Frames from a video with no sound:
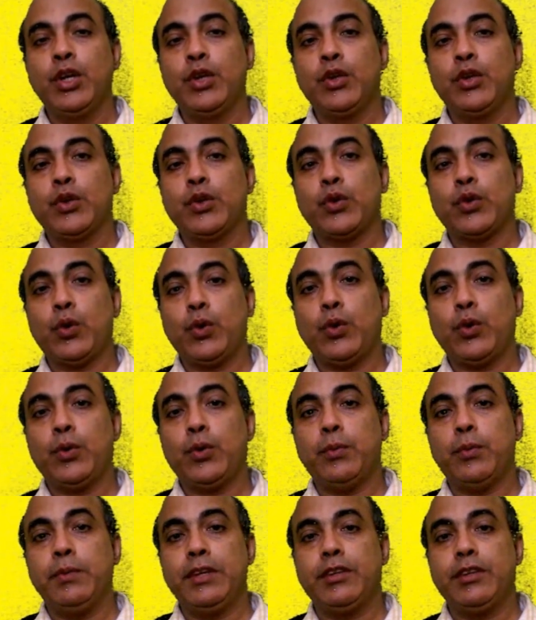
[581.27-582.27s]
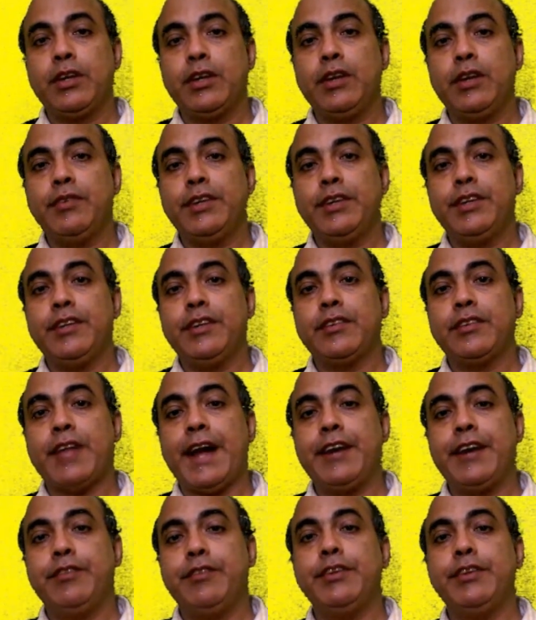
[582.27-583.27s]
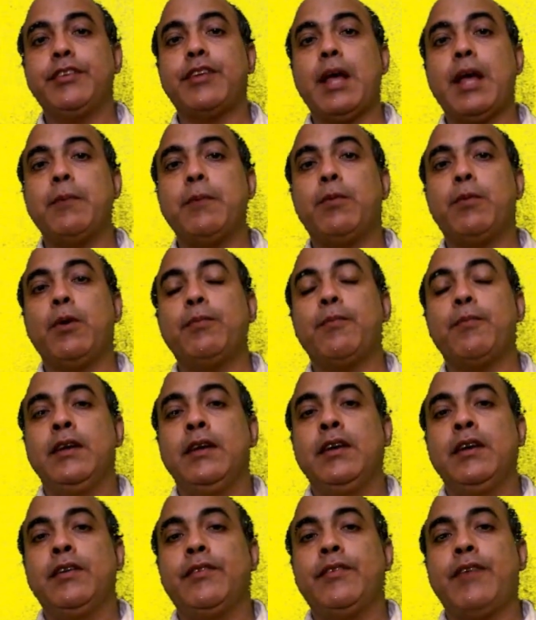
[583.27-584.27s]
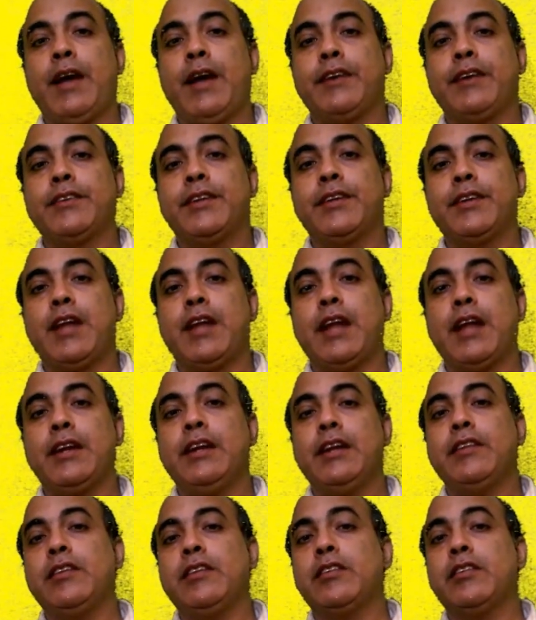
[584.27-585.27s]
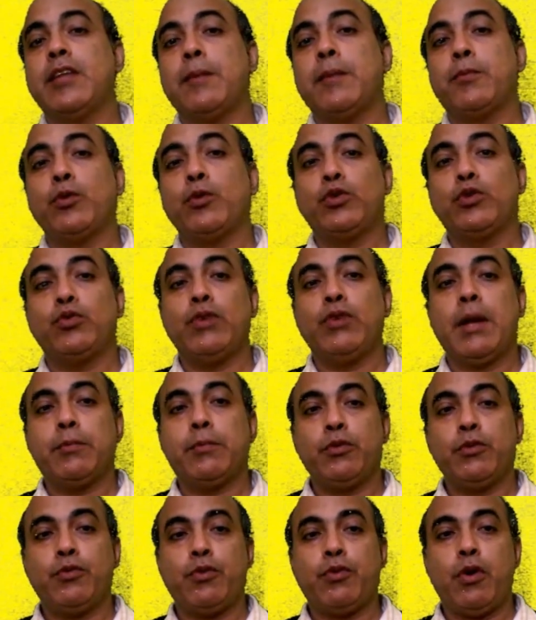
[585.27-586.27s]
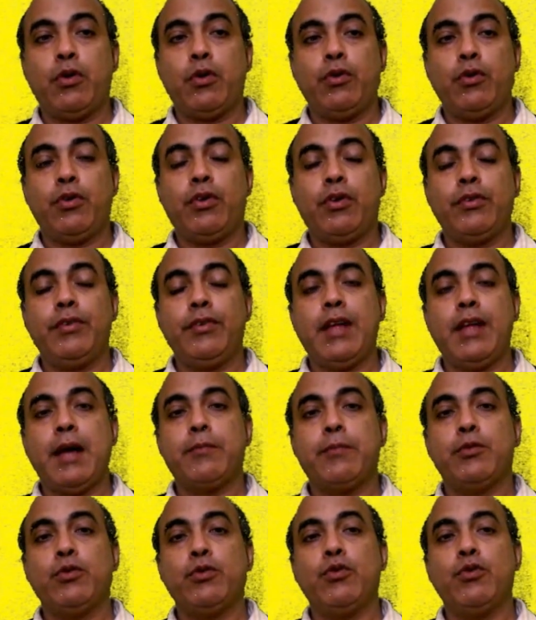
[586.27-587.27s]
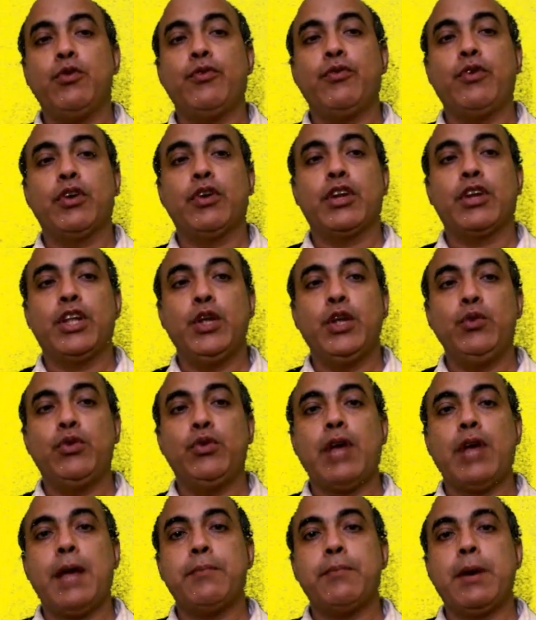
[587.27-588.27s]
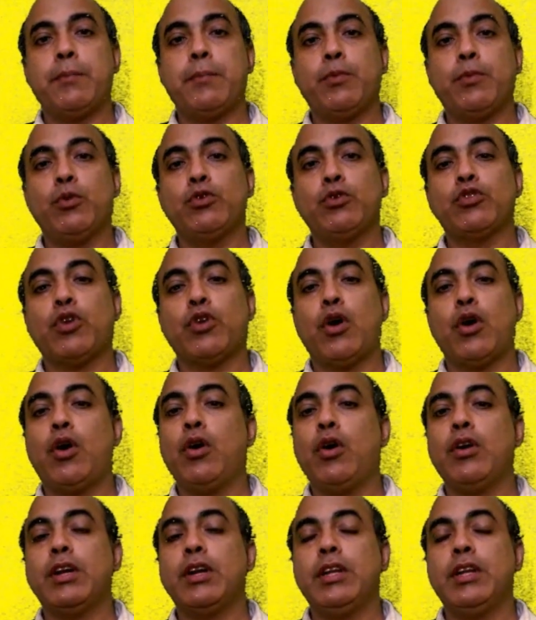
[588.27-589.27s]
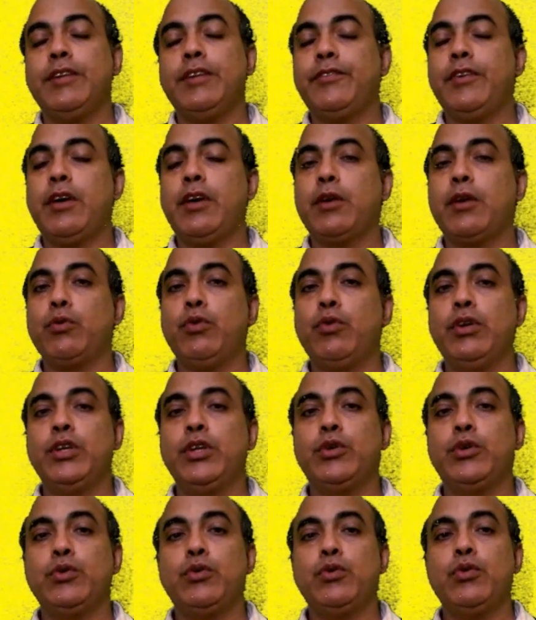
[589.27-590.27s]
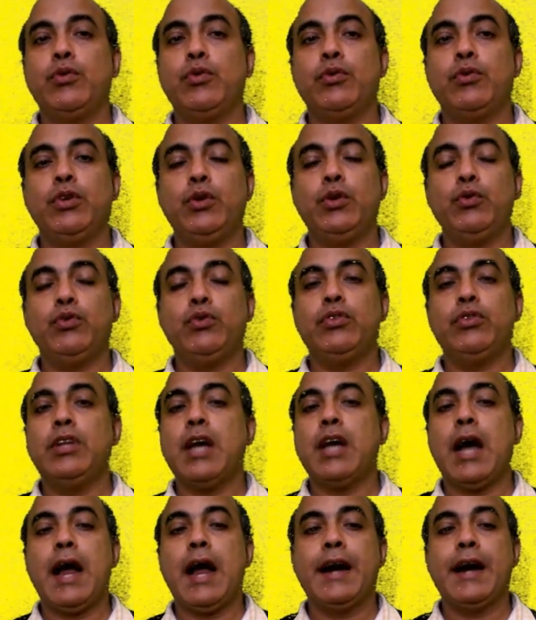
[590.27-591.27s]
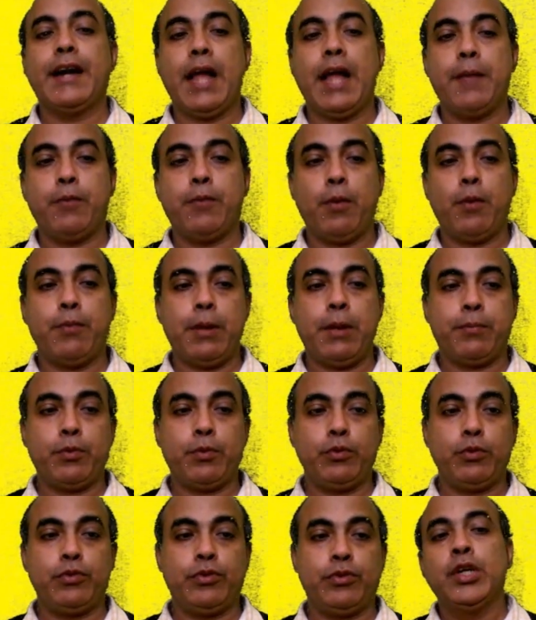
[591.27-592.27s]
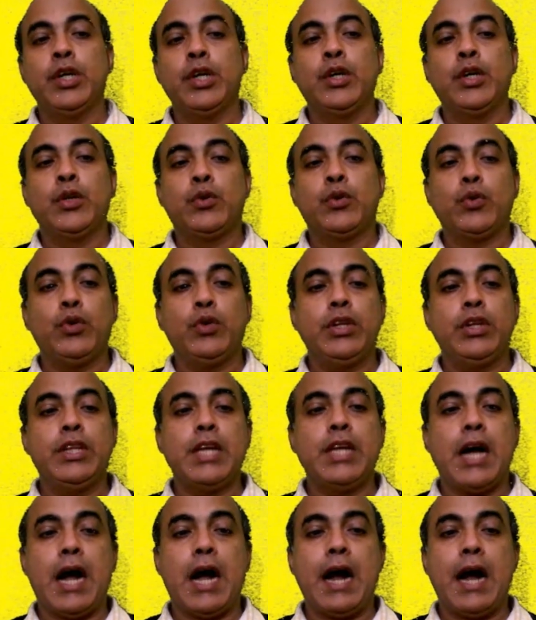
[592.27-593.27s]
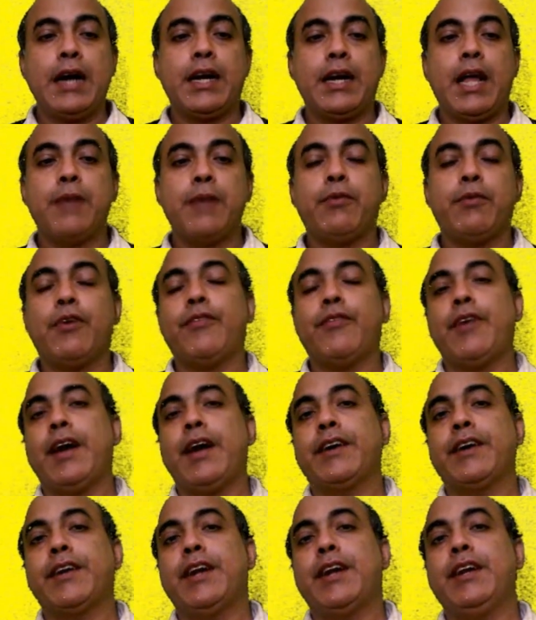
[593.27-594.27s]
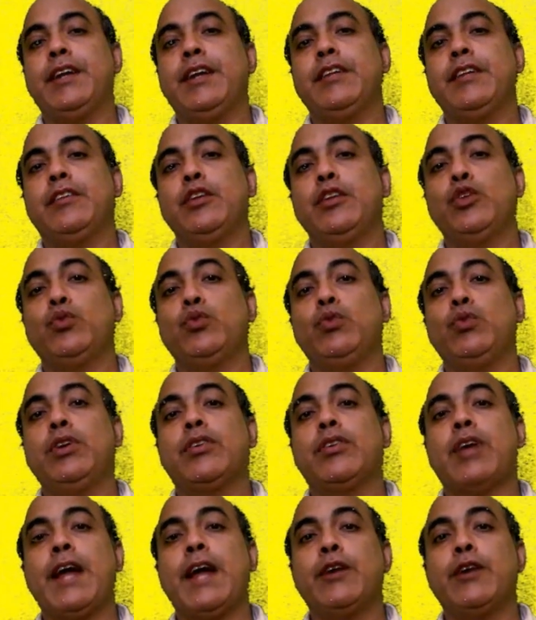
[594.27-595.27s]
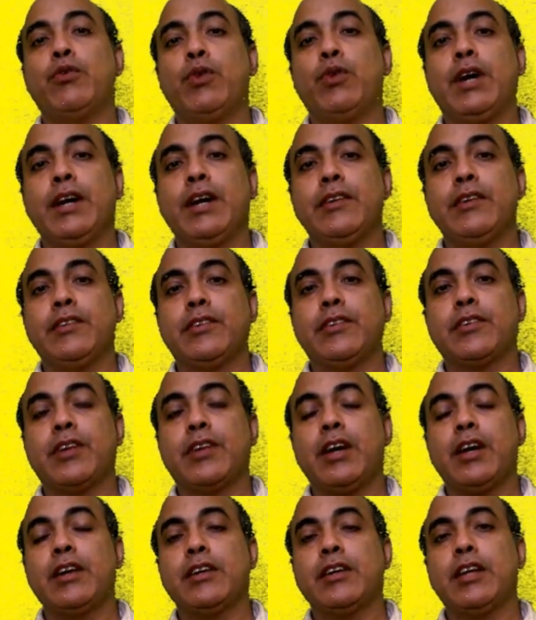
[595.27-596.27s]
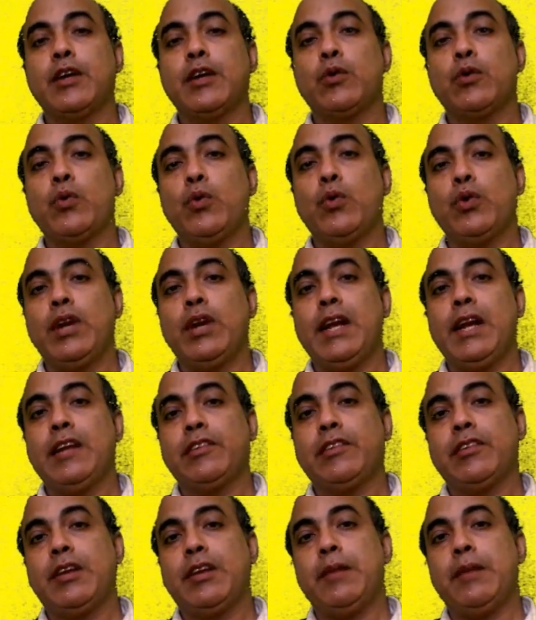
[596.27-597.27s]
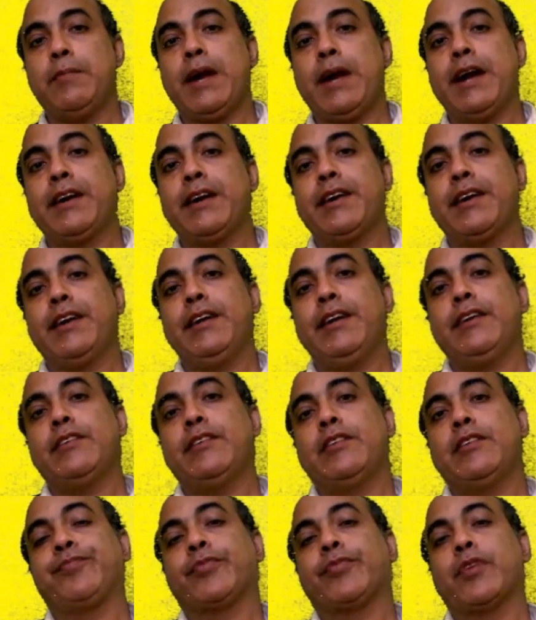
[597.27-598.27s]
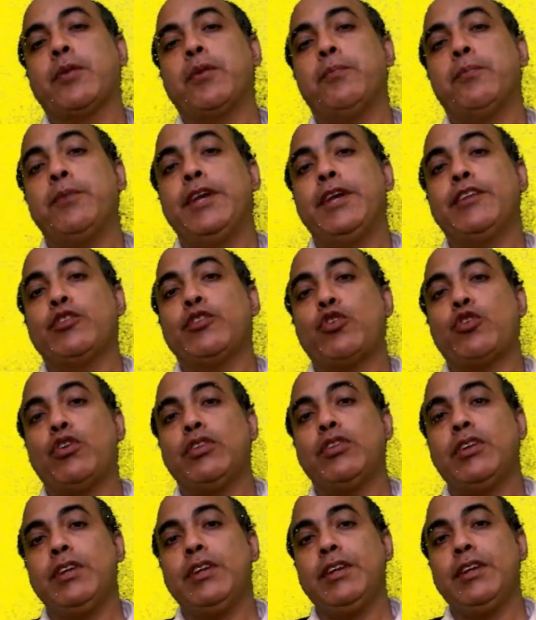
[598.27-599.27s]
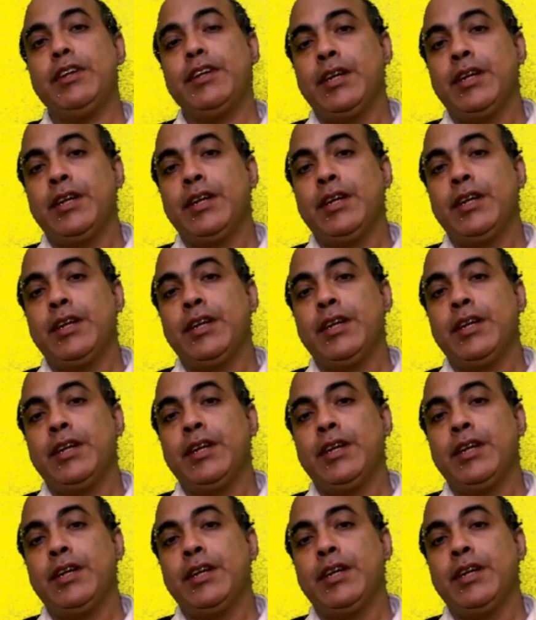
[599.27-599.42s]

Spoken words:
So basically we decide which type of factor analysis approach we have to follow. We have to go for Q type approach, or if we are going to use the R type of approach. So in the R type of factor analysis, we try to construct a correlational matrix based on the